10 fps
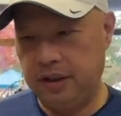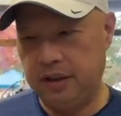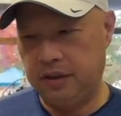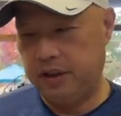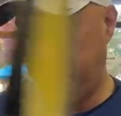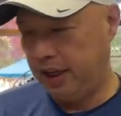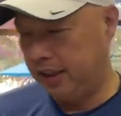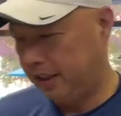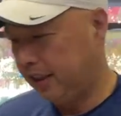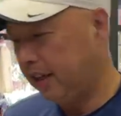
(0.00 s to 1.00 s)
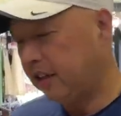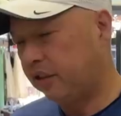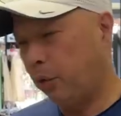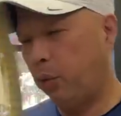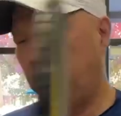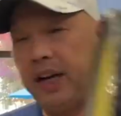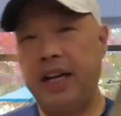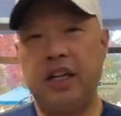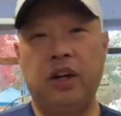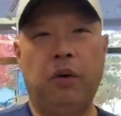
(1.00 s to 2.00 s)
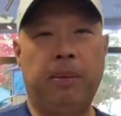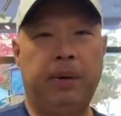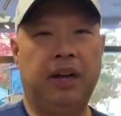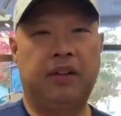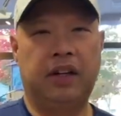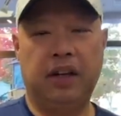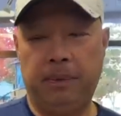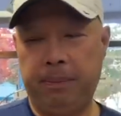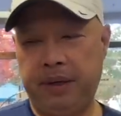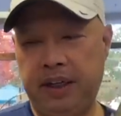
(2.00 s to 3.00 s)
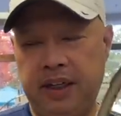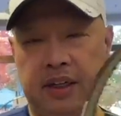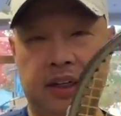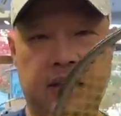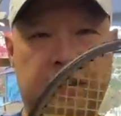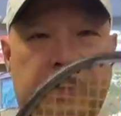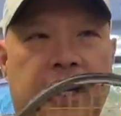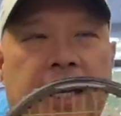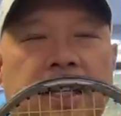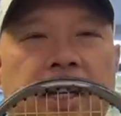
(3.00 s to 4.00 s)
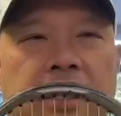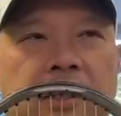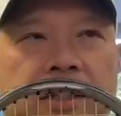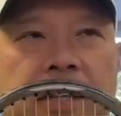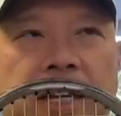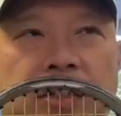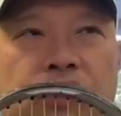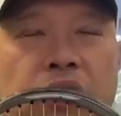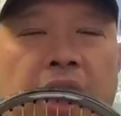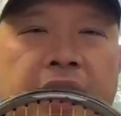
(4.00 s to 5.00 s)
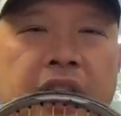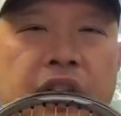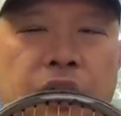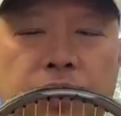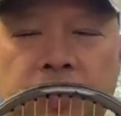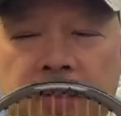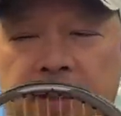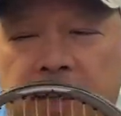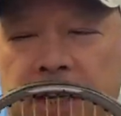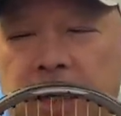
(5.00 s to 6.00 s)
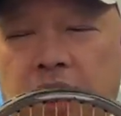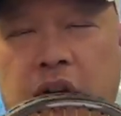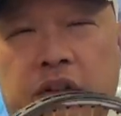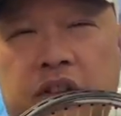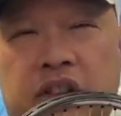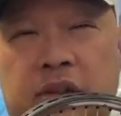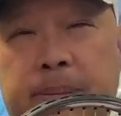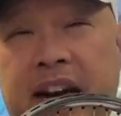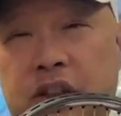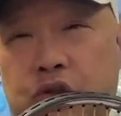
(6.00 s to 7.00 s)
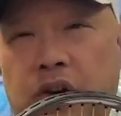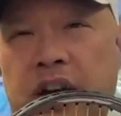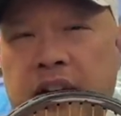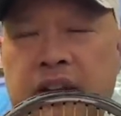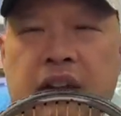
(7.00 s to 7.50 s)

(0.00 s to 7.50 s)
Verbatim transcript: Okay. So what I know about the company is that they try to use a thing called Spectra,